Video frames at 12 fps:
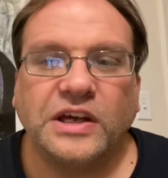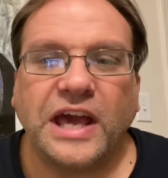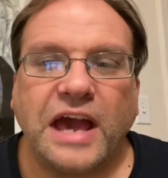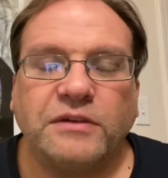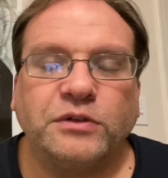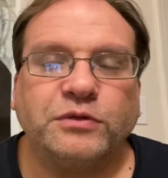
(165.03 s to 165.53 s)

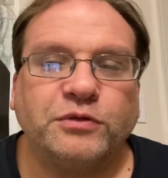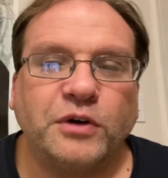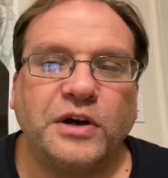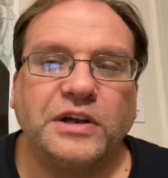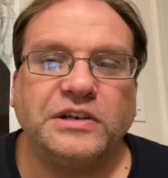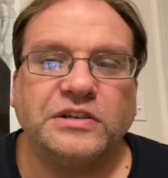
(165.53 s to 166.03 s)
having
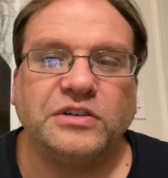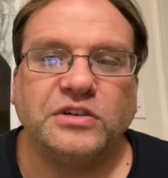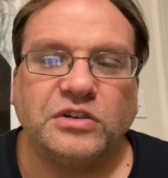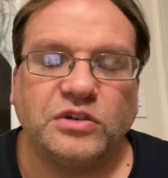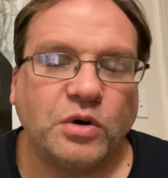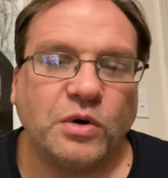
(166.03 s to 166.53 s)
fun,
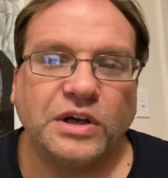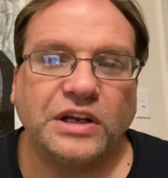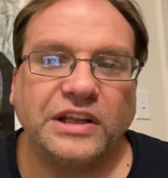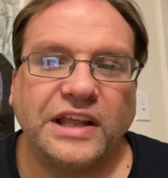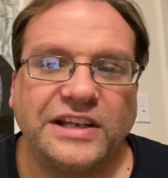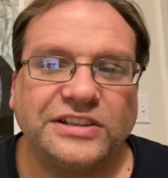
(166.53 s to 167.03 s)
talking a
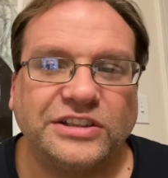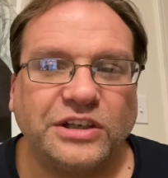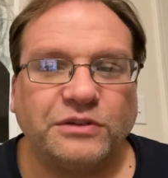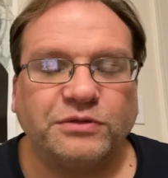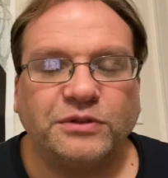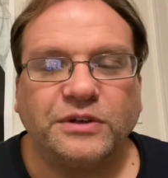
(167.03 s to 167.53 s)
lot of
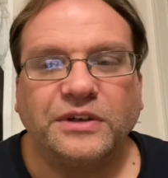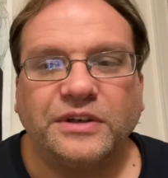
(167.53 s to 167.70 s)
stuff.